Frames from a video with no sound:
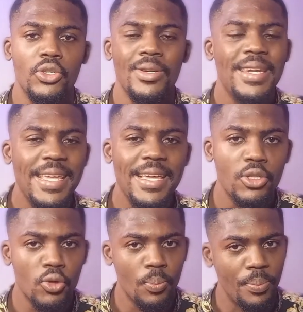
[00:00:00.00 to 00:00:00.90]
you
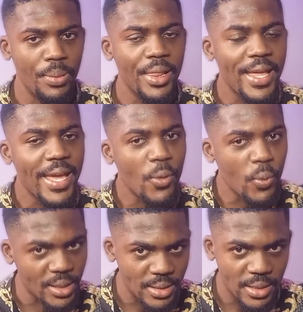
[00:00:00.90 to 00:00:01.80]
need to play
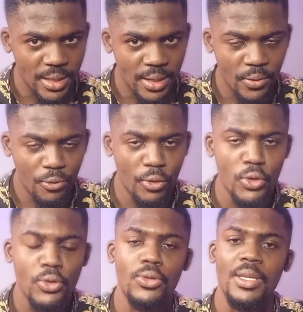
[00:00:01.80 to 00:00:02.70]
with for
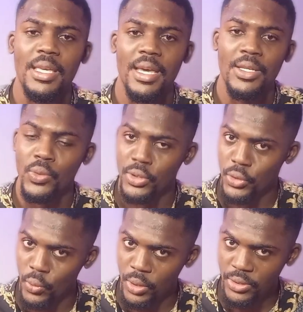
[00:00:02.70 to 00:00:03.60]
you to get what
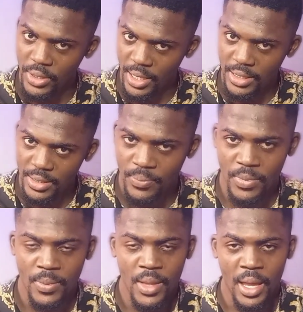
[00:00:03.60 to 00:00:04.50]
you want to get.
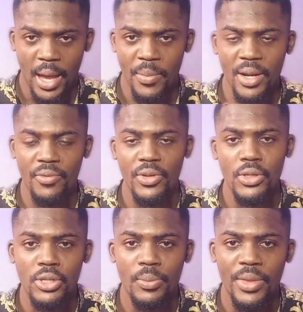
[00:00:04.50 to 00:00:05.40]
I made a video
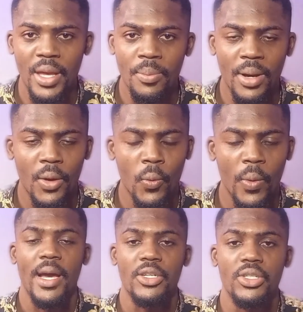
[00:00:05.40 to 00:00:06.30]
some time back
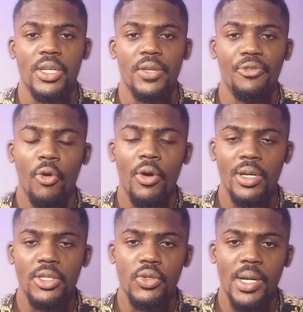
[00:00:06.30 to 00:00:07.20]
where I shared 4
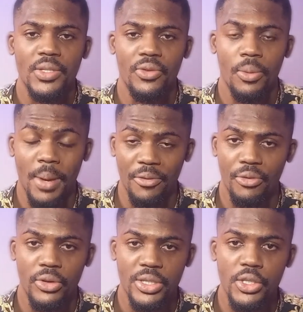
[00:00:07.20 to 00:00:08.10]
extracts from my
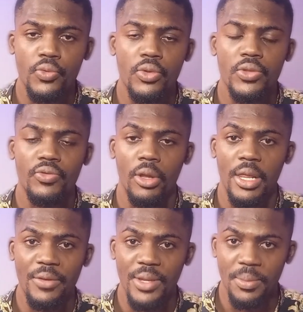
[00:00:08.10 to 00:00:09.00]
14 rules for
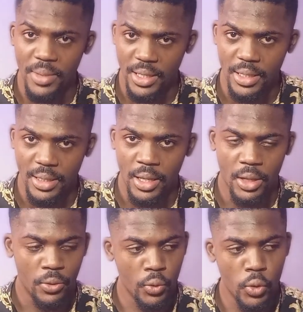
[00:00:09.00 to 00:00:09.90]
living meaning.
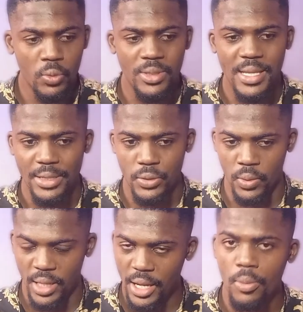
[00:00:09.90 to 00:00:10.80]
Rules that
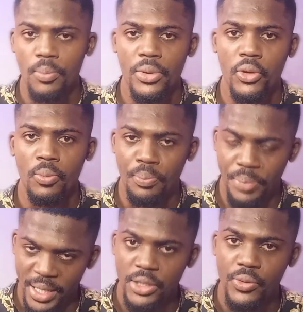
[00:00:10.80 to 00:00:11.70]
will help you
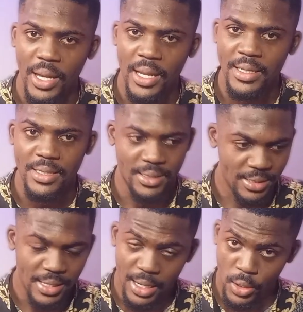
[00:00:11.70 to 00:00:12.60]
bend realities.
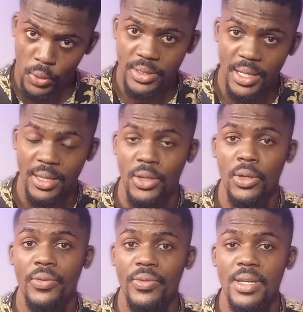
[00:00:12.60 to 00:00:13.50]
These are laws that the
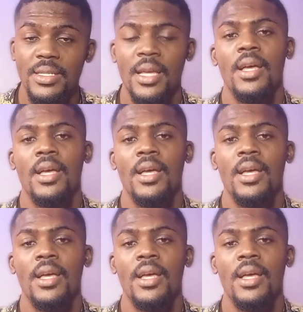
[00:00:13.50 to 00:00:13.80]
universe